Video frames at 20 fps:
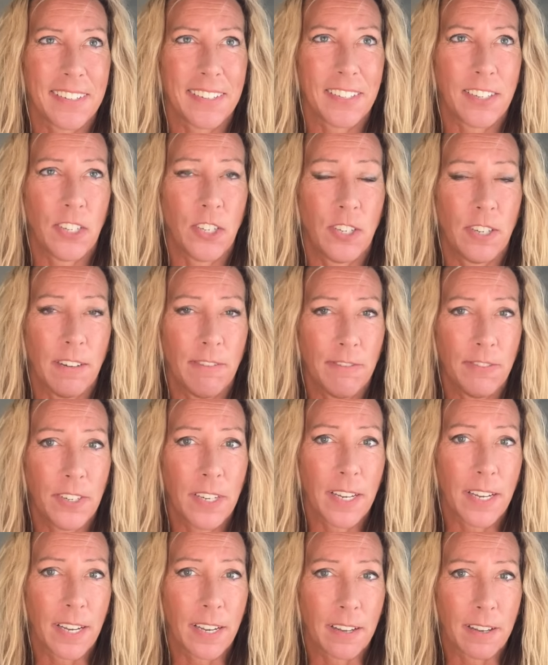
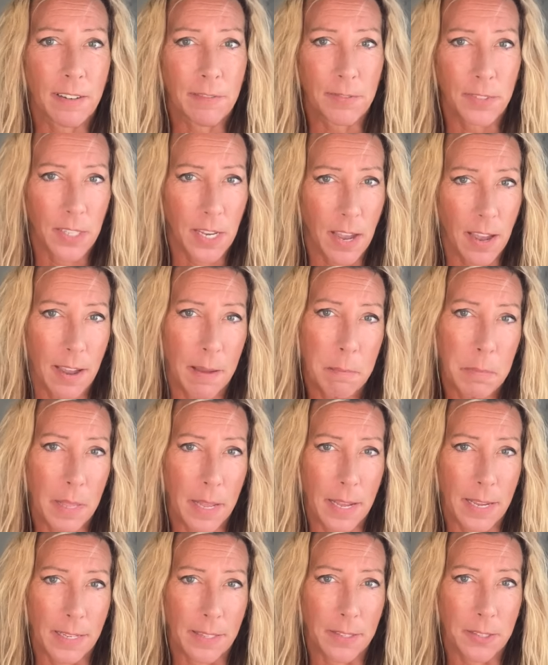shifting of
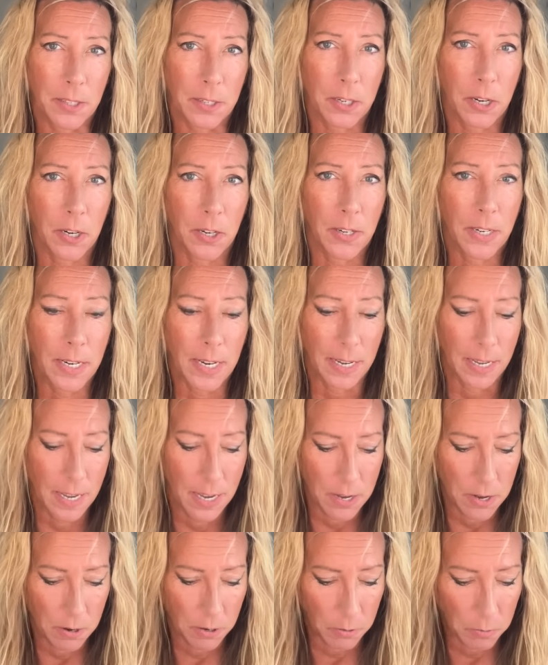timelines occurring
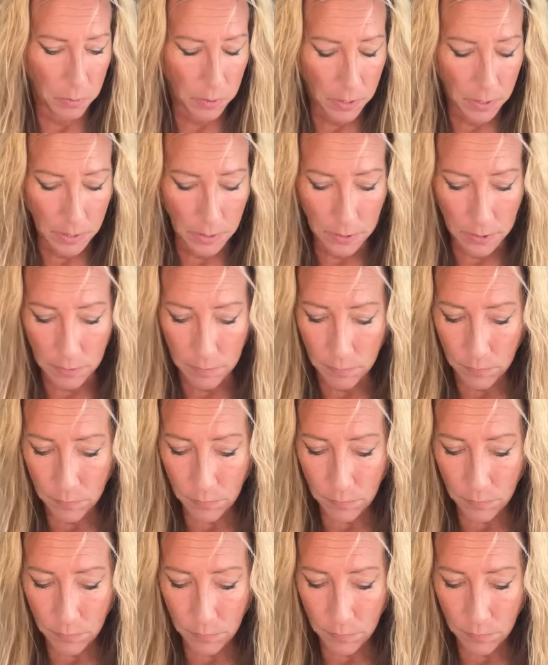in your world.